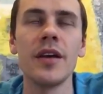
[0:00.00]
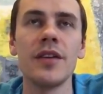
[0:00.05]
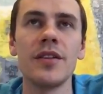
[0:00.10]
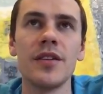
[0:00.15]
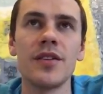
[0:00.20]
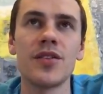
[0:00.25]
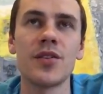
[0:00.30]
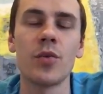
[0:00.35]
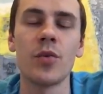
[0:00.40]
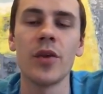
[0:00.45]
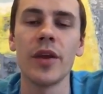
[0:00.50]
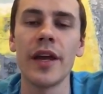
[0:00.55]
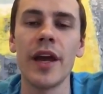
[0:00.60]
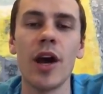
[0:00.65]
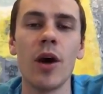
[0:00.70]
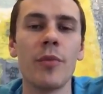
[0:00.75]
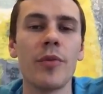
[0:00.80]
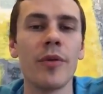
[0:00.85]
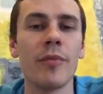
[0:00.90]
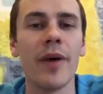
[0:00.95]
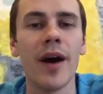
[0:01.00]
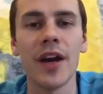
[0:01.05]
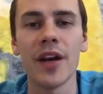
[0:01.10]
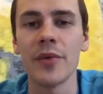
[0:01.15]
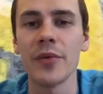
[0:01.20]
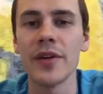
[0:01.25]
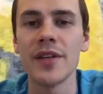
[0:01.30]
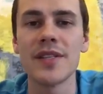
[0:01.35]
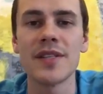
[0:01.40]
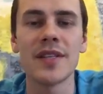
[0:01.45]
just to really help your body
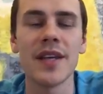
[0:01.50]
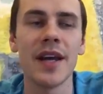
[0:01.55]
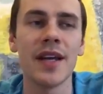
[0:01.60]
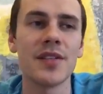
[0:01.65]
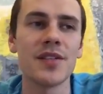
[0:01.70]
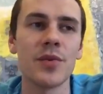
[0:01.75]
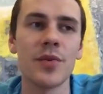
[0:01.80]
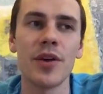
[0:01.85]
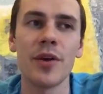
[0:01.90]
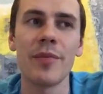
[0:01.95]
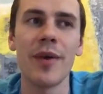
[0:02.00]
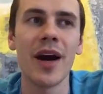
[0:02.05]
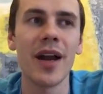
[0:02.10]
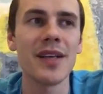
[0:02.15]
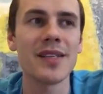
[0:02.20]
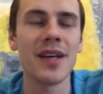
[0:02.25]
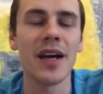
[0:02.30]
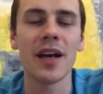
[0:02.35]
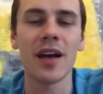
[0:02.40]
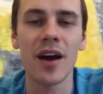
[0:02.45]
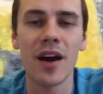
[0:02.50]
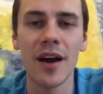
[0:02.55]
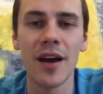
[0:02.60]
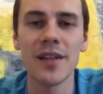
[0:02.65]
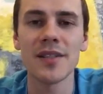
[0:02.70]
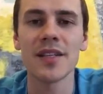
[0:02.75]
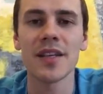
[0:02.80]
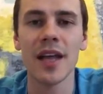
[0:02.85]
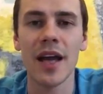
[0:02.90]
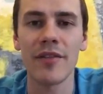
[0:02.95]
reset. So when your body's not
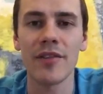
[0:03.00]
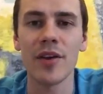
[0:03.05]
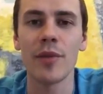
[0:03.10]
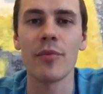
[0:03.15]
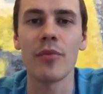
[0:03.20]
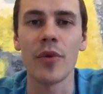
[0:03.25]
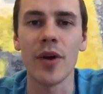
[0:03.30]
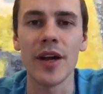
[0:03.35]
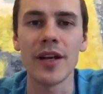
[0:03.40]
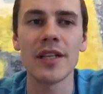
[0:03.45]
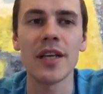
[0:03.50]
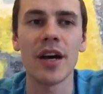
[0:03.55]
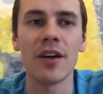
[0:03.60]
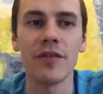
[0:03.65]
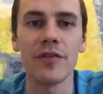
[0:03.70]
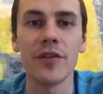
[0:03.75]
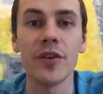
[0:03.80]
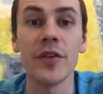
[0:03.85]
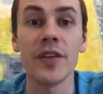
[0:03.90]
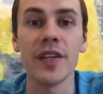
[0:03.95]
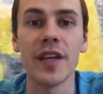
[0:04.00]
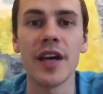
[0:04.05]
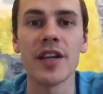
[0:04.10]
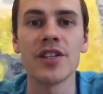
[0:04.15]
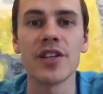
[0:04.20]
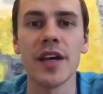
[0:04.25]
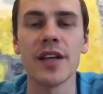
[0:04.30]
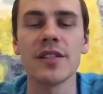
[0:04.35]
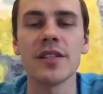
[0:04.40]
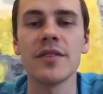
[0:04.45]
constantly having to break down food, the
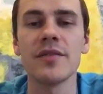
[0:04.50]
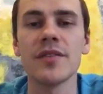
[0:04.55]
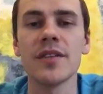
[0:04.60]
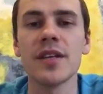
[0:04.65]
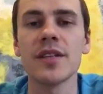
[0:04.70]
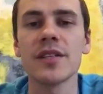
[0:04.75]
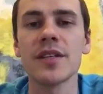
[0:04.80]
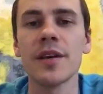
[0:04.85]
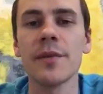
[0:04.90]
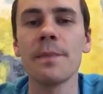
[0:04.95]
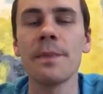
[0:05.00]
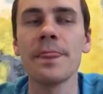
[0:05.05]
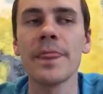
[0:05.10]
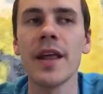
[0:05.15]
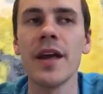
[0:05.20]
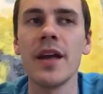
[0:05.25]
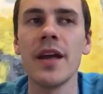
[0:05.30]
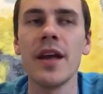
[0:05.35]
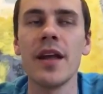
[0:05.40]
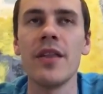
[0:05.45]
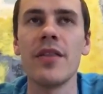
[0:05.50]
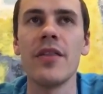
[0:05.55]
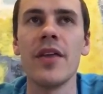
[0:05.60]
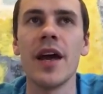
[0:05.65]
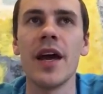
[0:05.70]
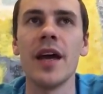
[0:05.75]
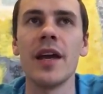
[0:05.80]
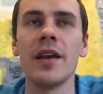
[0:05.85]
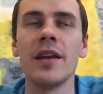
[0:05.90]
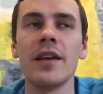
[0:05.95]
digestive system,
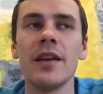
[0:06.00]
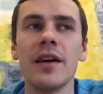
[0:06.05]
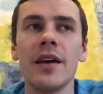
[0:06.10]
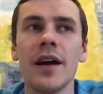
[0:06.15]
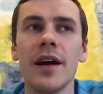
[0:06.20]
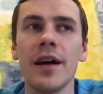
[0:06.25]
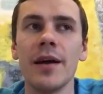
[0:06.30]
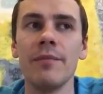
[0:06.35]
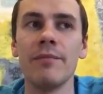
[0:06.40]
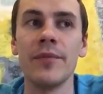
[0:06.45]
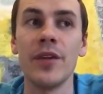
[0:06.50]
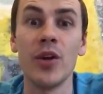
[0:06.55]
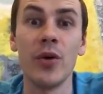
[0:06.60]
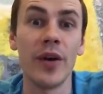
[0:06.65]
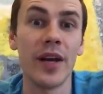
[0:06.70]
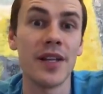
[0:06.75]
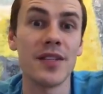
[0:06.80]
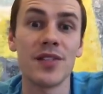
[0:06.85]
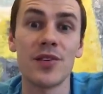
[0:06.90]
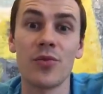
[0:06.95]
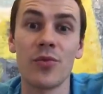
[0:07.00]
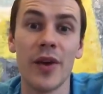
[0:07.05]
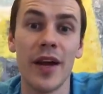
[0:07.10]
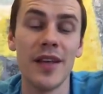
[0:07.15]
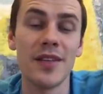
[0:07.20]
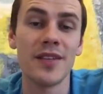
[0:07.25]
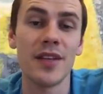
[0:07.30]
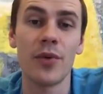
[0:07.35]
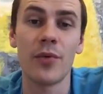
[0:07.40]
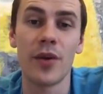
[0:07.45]
then, it gets to
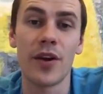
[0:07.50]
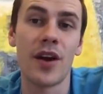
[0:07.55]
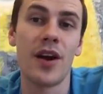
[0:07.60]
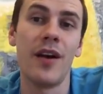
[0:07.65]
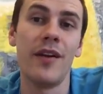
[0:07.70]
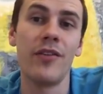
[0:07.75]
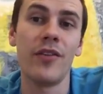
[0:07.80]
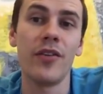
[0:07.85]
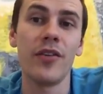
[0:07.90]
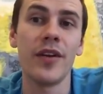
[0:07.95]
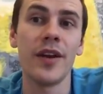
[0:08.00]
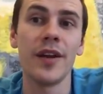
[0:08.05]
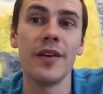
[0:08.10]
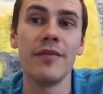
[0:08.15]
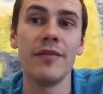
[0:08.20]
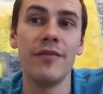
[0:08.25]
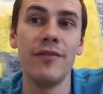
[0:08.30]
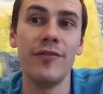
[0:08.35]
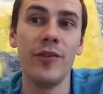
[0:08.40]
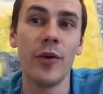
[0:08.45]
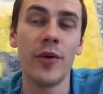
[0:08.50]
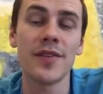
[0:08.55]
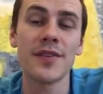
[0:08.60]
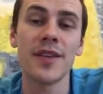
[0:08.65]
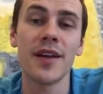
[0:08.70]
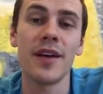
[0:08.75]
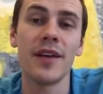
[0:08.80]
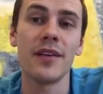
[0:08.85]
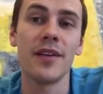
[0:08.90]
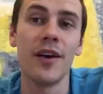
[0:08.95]
rest and recover and
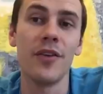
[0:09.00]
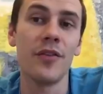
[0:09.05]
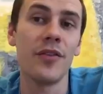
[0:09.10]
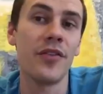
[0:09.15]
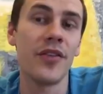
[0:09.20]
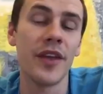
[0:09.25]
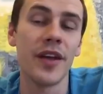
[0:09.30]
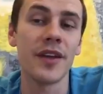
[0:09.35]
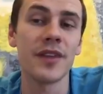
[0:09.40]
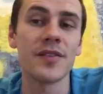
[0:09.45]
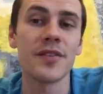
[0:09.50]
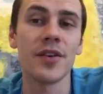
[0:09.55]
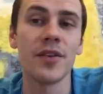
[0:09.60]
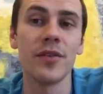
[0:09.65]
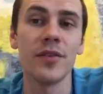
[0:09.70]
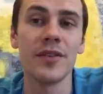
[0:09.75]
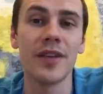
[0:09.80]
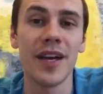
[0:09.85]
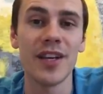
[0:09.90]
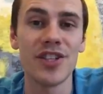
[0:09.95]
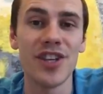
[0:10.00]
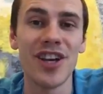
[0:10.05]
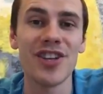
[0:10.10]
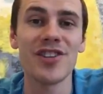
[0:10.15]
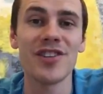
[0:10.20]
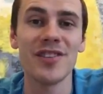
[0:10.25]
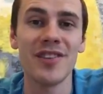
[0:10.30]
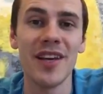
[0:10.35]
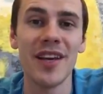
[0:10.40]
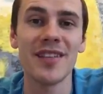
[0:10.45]
focus on other things. So
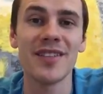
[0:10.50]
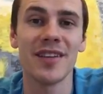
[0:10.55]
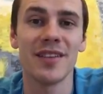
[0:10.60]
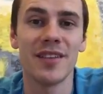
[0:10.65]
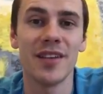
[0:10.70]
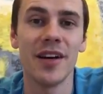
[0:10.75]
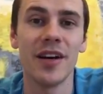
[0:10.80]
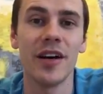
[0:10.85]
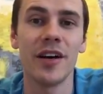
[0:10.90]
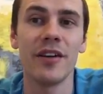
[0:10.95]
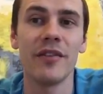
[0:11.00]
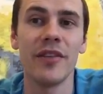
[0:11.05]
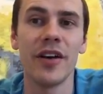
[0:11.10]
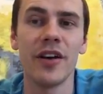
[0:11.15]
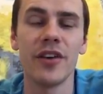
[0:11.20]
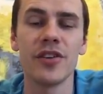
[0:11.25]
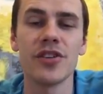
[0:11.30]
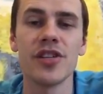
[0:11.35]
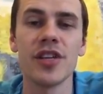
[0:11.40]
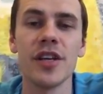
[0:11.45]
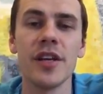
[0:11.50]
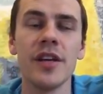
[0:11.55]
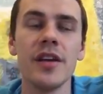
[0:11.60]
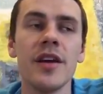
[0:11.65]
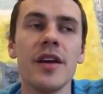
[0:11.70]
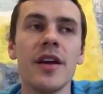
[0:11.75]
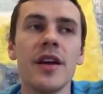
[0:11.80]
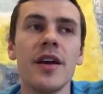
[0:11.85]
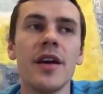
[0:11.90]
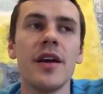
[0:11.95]
digestion takes a ton of
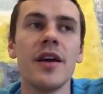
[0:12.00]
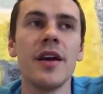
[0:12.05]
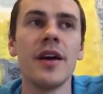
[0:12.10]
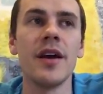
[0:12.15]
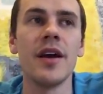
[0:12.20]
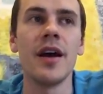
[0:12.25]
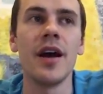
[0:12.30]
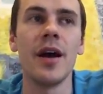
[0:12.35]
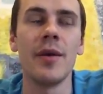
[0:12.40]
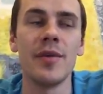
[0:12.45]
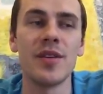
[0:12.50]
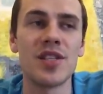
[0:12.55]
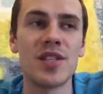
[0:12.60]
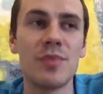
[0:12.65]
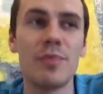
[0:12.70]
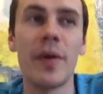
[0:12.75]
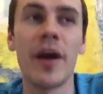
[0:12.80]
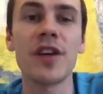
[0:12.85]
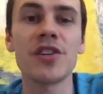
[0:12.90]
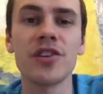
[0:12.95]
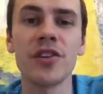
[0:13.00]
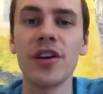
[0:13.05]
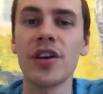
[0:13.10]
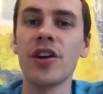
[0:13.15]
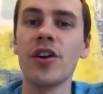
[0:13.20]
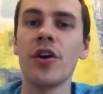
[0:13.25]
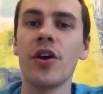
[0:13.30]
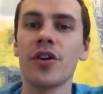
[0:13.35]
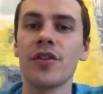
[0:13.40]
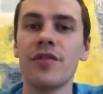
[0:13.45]
energy, especially
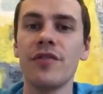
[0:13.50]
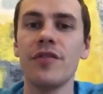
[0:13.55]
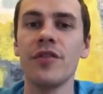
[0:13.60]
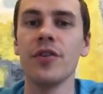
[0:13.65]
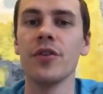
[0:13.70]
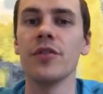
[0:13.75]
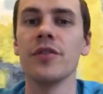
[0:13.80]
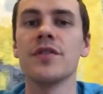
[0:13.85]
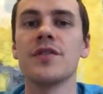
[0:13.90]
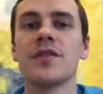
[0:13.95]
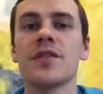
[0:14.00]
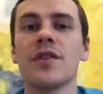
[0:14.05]
cooked foods.